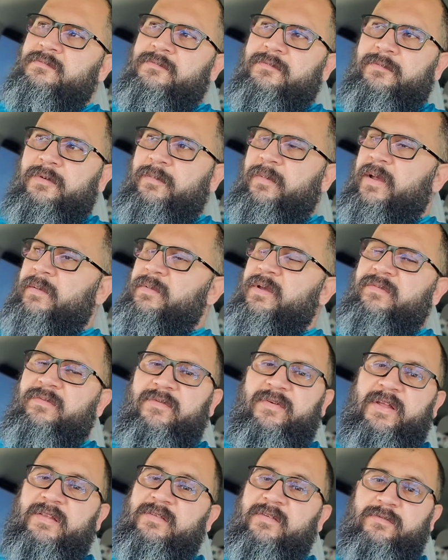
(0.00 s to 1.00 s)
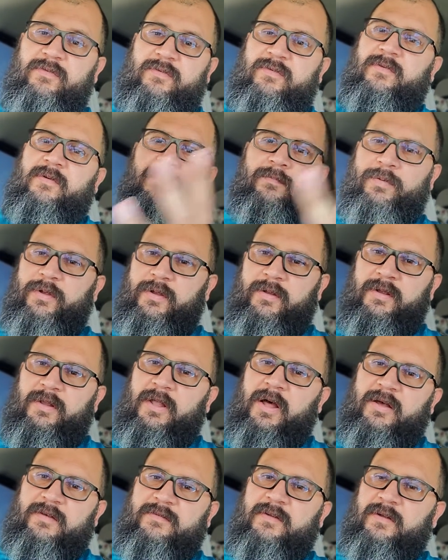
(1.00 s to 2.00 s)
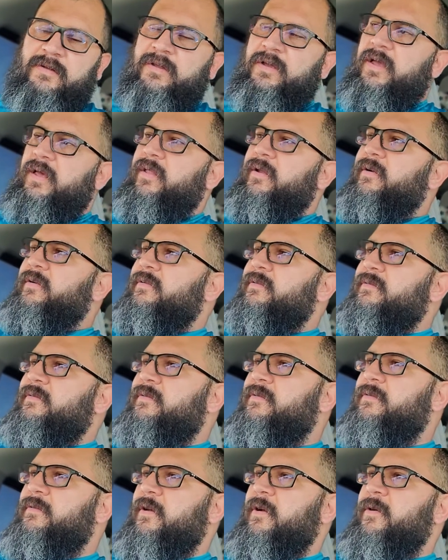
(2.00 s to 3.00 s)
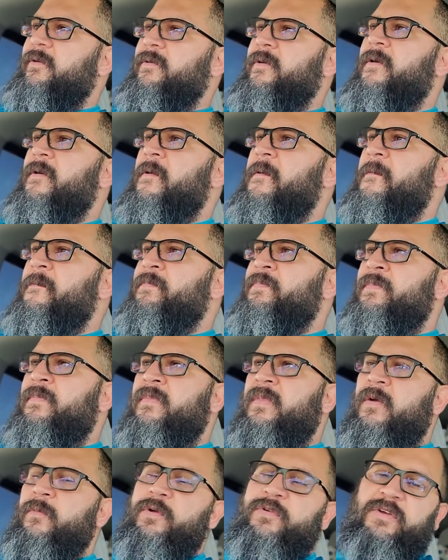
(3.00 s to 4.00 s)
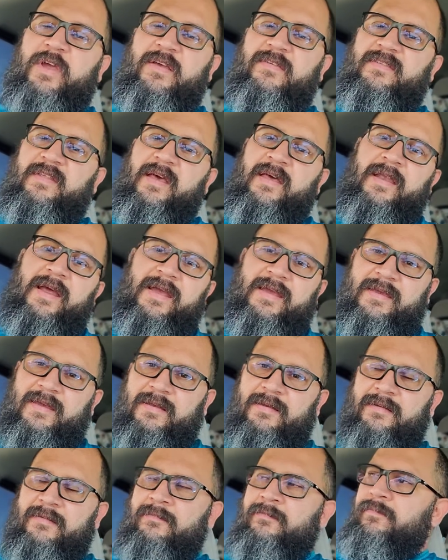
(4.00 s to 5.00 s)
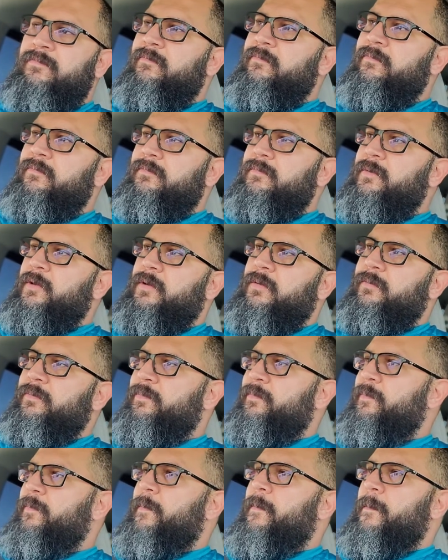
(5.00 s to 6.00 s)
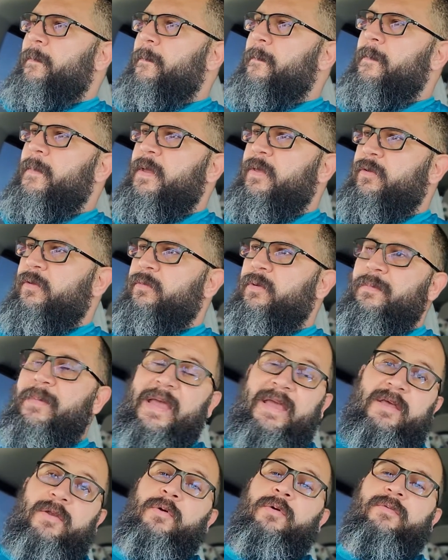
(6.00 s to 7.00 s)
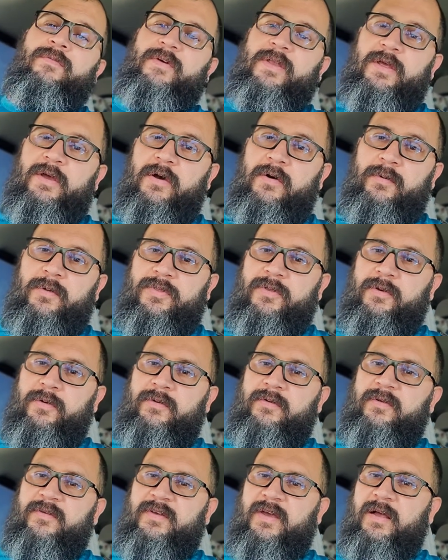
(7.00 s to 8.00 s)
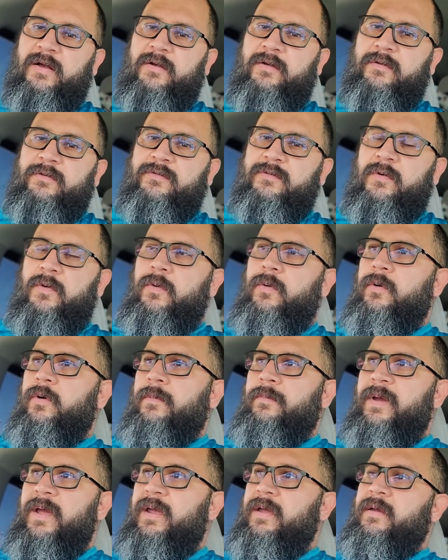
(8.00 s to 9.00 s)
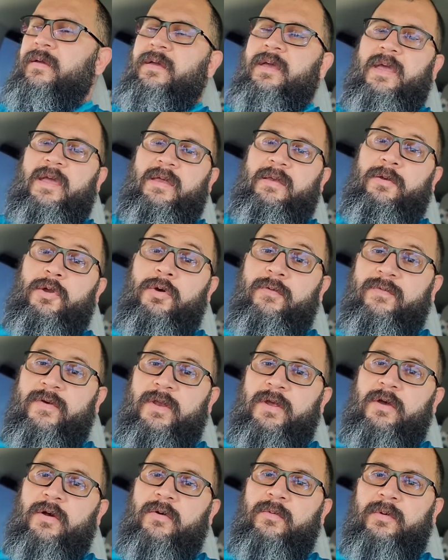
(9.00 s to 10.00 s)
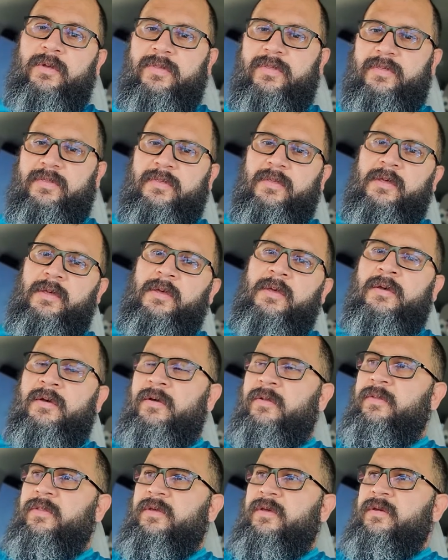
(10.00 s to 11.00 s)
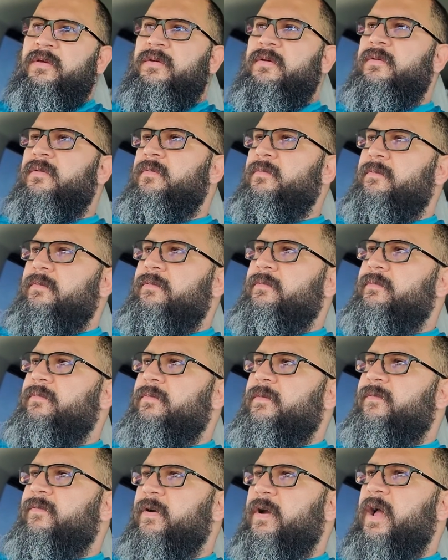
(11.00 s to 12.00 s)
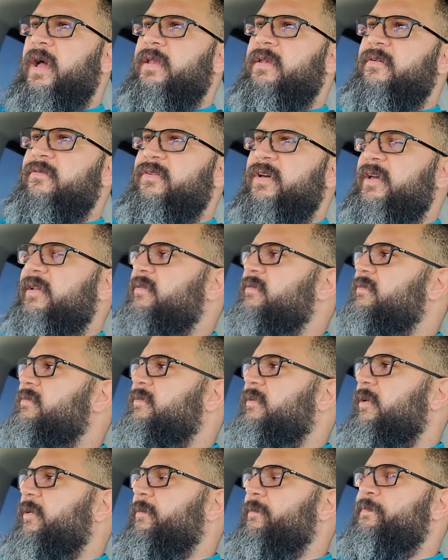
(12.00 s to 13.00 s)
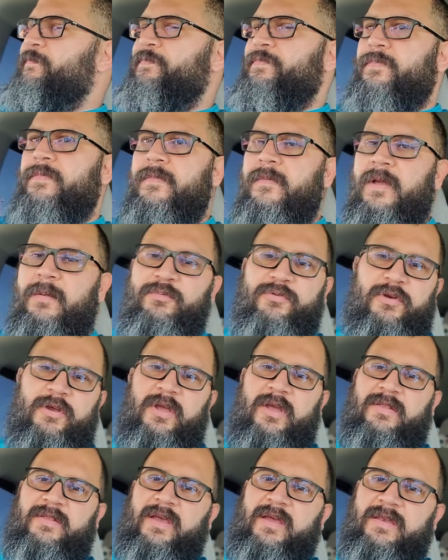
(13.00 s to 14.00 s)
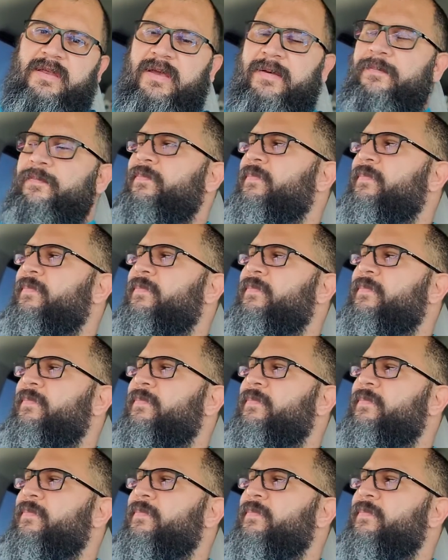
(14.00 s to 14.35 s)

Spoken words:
remind me of events I've just completely lost altogether. So, in which case then I can, you know, either remake an old video with the new details or make a new video with the forgotten event. So I'm sure you get the idea.